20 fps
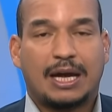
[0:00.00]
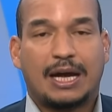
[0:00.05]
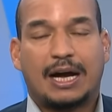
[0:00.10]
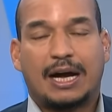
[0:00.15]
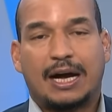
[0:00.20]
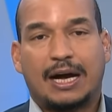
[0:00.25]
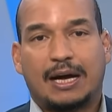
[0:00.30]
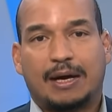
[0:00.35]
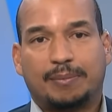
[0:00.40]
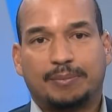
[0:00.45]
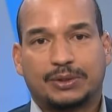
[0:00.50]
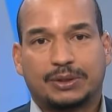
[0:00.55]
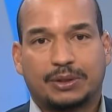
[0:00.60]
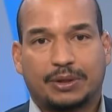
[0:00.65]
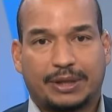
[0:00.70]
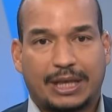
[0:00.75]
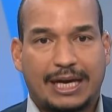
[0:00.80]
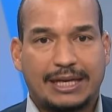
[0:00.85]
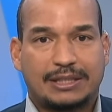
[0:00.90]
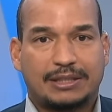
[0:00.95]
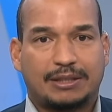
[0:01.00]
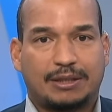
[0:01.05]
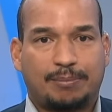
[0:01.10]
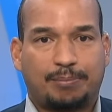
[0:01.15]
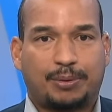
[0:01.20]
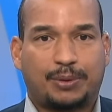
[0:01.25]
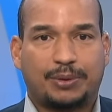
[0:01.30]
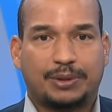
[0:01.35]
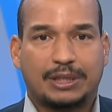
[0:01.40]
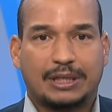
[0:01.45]
Um, so that's an
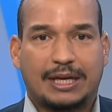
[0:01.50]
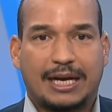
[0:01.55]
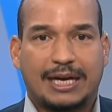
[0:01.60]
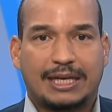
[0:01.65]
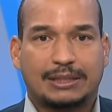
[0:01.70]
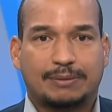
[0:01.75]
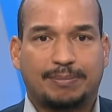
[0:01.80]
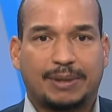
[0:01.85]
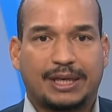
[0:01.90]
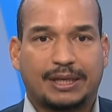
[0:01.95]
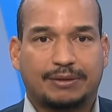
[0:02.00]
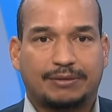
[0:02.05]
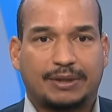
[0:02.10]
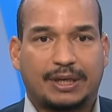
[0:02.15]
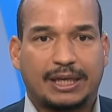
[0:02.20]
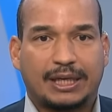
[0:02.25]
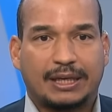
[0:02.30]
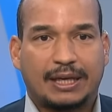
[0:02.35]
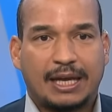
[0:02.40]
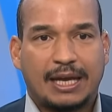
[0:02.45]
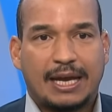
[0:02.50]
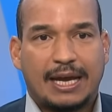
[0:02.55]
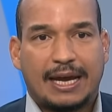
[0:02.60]
important aspect, right?